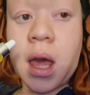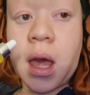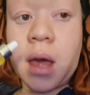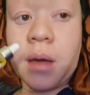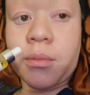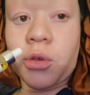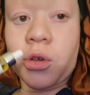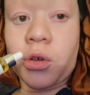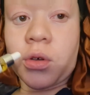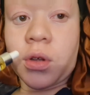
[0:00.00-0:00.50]

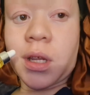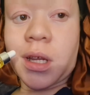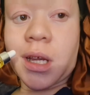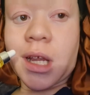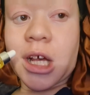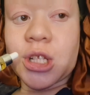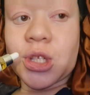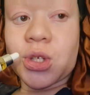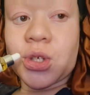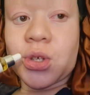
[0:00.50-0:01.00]
I'm not
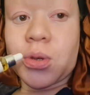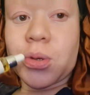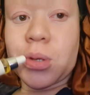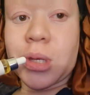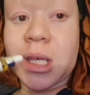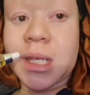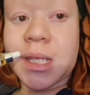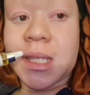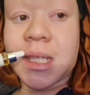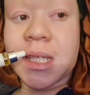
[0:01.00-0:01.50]
gonna lie to
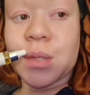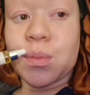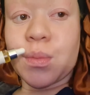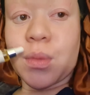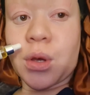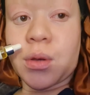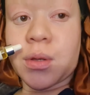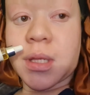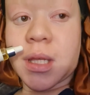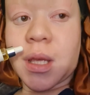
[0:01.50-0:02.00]
you, it
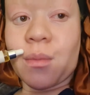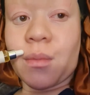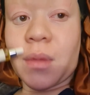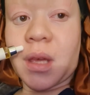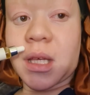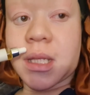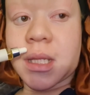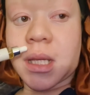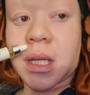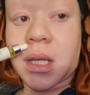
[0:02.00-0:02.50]
smells
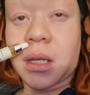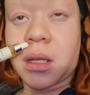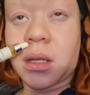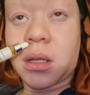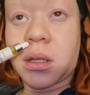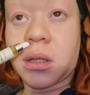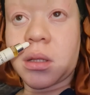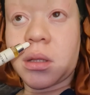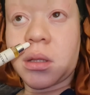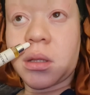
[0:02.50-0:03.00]

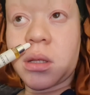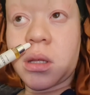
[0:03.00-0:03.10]
amazing.